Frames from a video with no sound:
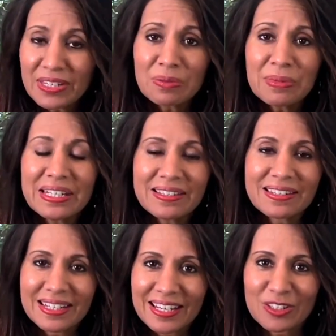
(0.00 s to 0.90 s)
And this means
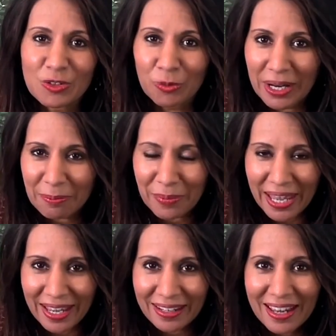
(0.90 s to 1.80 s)
this takes us right
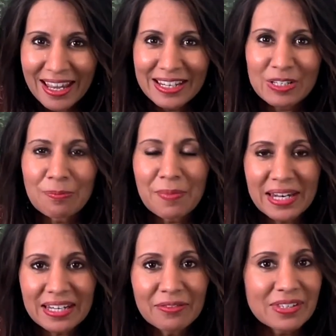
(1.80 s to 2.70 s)
back to
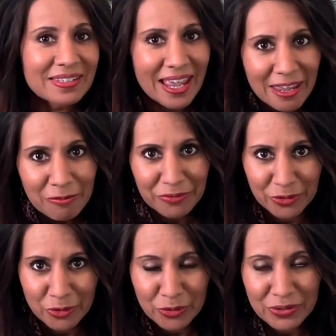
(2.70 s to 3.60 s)
many of the same
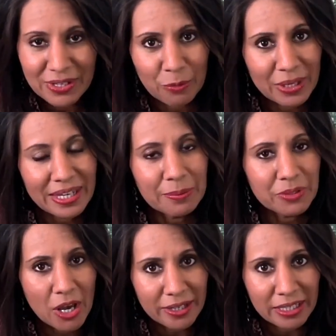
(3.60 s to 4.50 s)
foods that we
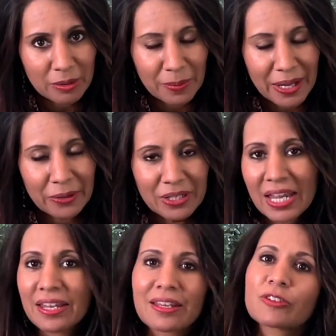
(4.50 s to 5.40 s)
keep talking about
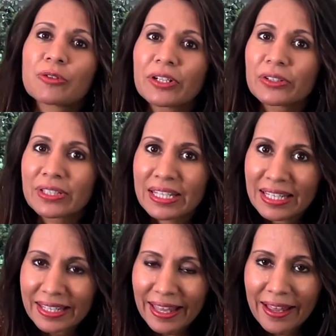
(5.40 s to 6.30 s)
that trigger
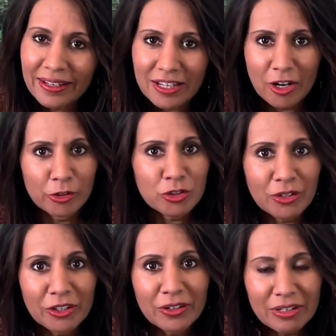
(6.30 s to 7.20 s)
leaky gut or
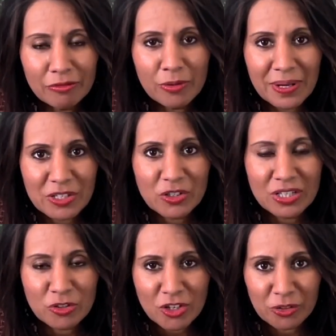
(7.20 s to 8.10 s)
trigger
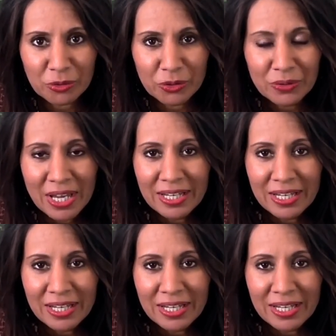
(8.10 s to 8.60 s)
inflammation in general.